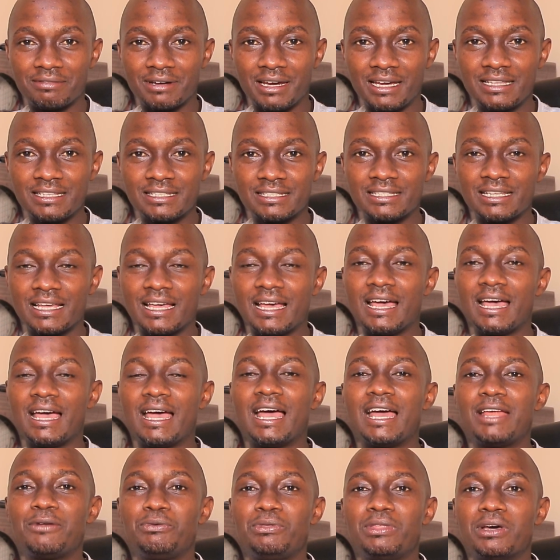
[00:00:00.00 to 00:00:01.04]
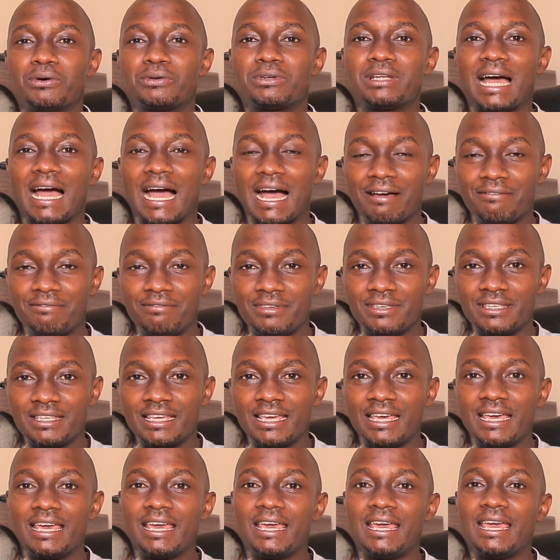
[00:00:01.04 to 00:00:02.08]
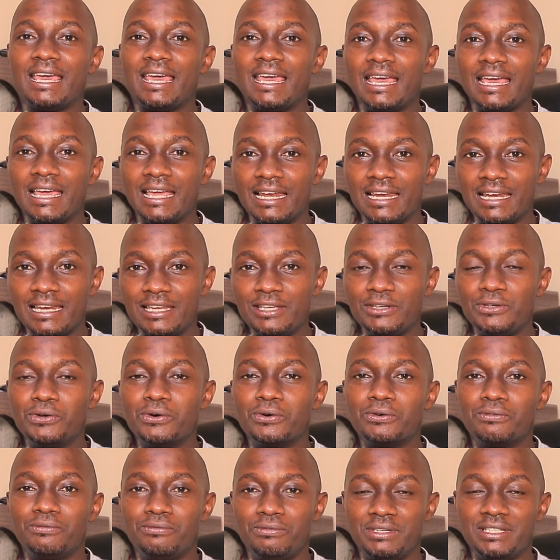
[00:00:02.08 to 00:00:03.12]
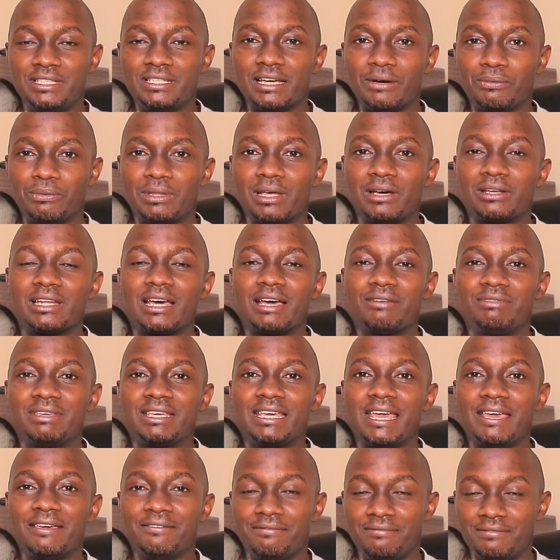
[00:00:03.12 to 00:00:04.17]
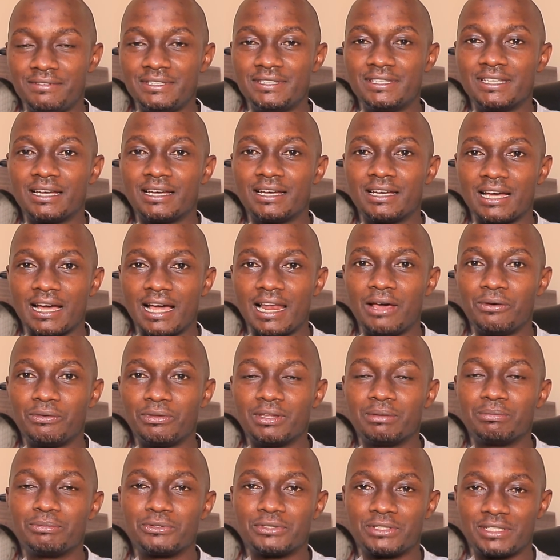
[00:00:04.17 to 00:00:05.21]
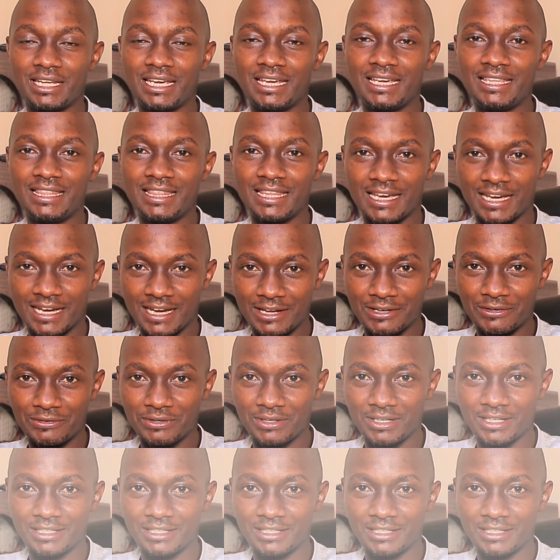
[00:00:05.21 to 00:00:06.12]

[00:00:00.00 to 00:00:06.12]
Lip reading: fines and without having a legal visa, without having a visa allowing them to stay in the country.